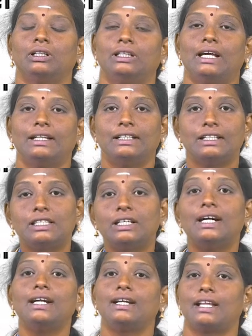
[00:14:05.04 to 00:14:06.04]
Then the
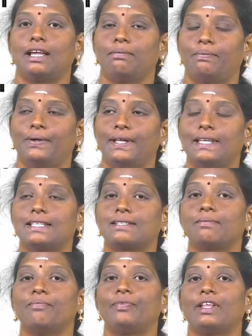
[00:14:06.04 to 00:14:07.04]
third type is
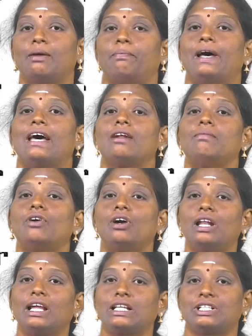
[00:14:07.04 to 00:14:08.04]

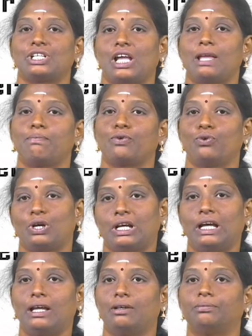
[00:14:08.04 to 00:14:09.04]
parabolic type
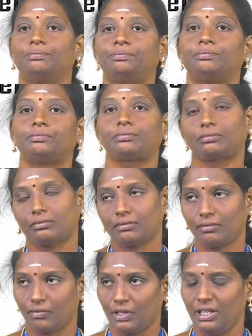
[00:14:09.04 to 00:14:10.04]
cooker.
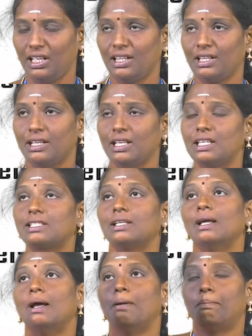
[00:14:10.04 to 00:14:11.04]
In this,
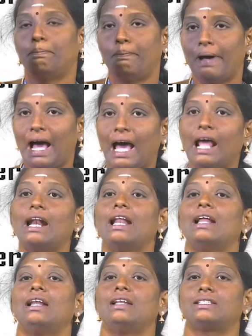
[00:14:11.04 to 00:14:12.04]

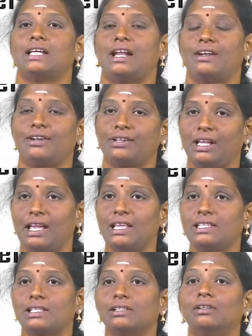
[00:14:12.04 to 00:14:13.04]
parallel sun
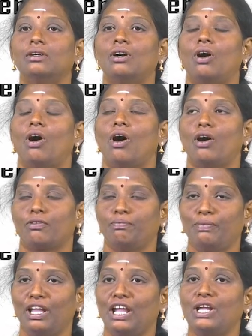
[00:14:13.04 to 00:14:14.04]
rays are
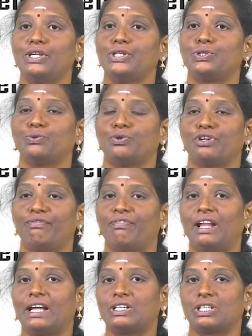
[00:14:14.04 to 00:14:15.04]
made to
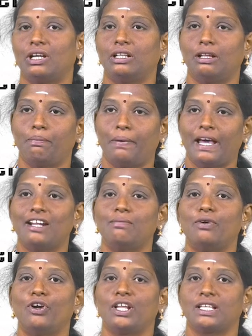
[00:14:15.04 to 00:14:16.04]
reflect on the
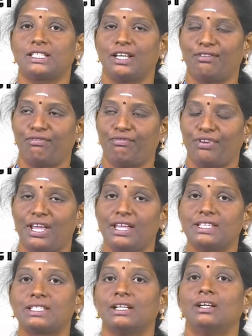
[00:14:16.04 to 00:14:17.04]
parabolic
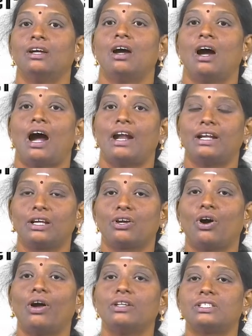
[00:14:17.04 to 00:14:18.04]
surface
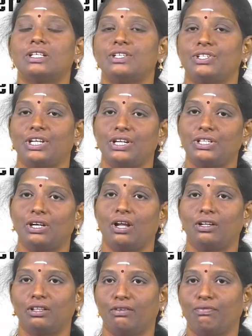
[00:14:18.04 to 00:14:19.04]
and concentrated
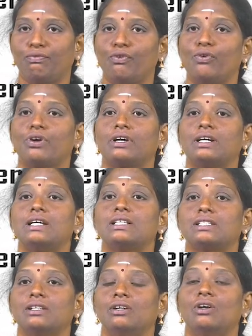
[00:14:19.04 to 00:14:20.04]
on the
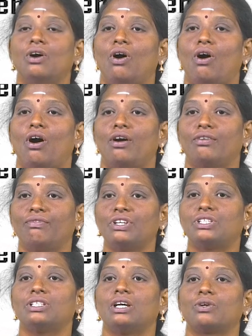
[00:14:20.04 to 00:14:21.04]
focus on
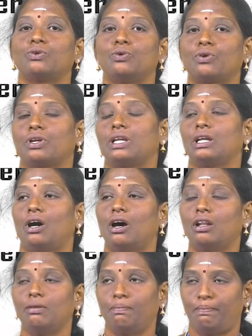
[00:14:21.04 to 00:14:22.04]
which the cooking
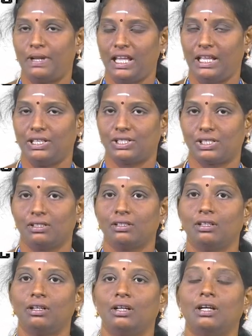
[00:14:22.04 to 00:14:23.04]
are placed.
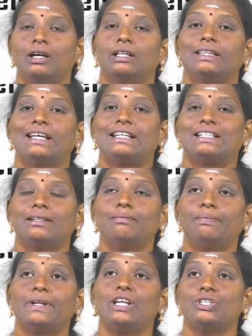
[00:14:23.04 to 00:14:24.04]
The
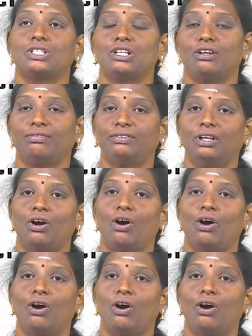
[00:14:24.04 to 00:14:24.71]
temperature of the